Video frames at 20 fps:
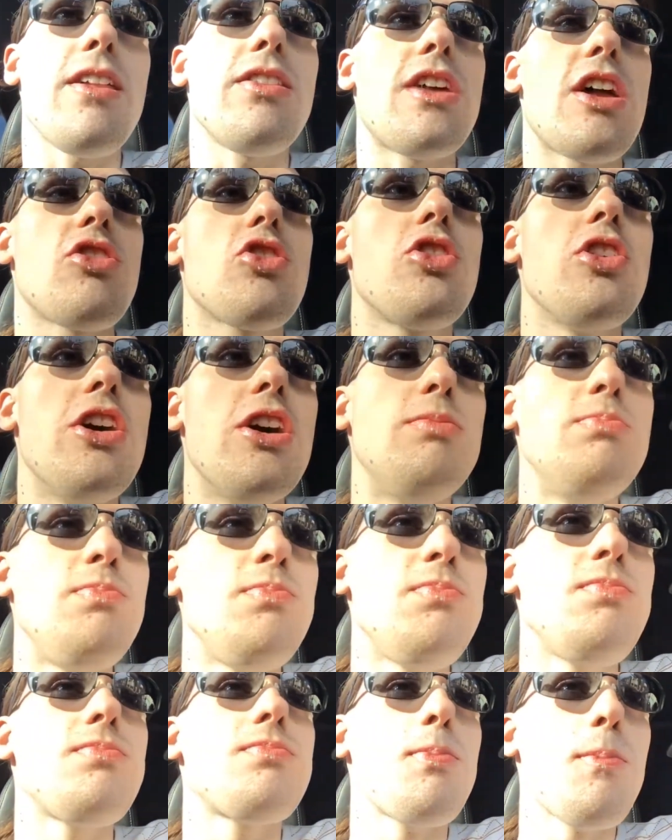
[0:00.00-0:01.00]
That's good.
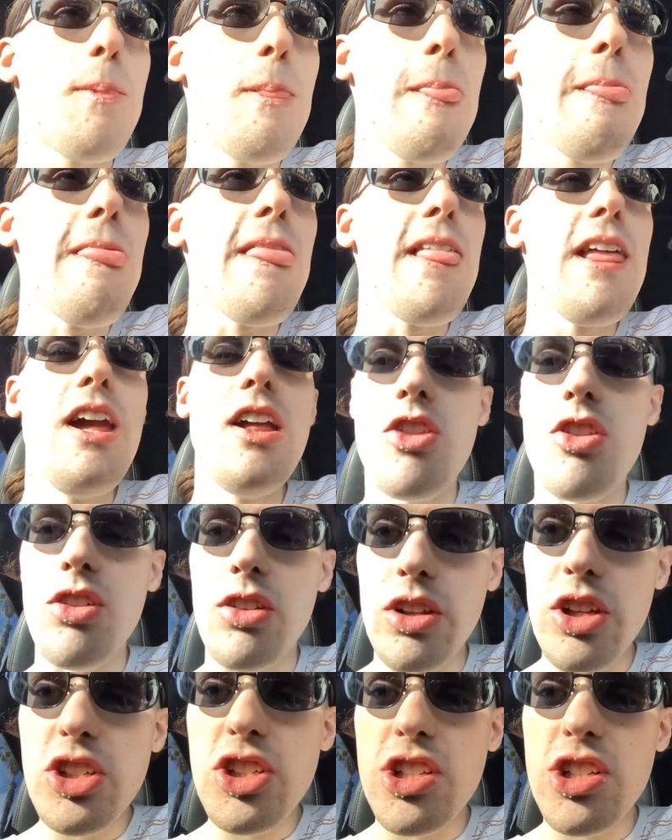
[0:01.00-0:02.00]
It's
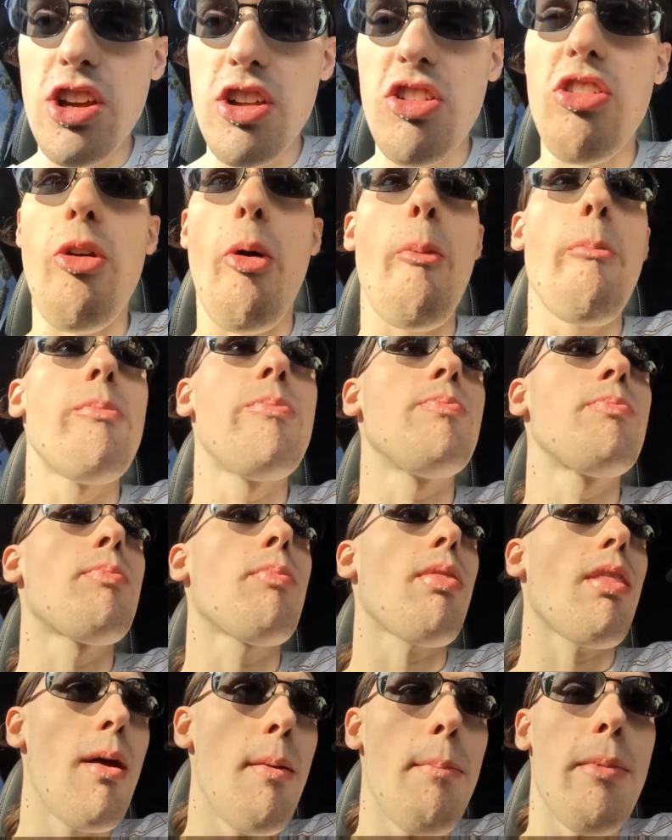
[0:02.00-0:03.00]
delicious,
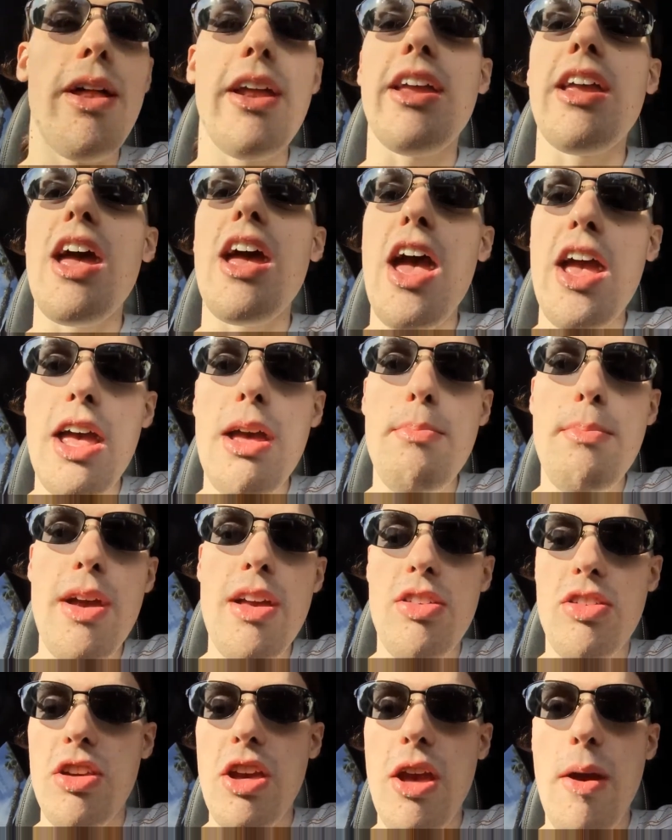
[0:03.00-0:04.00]
but it can get
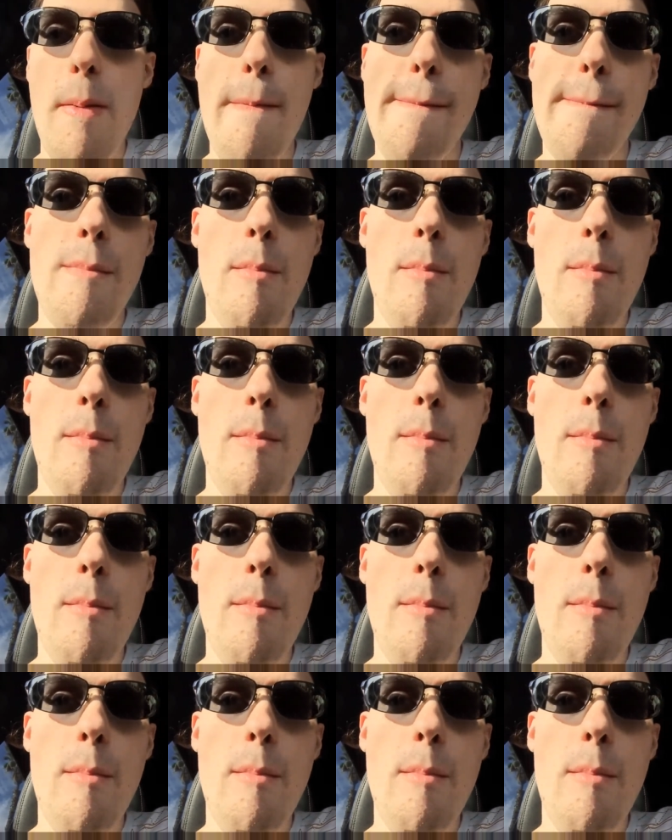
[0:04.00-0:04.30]
messy.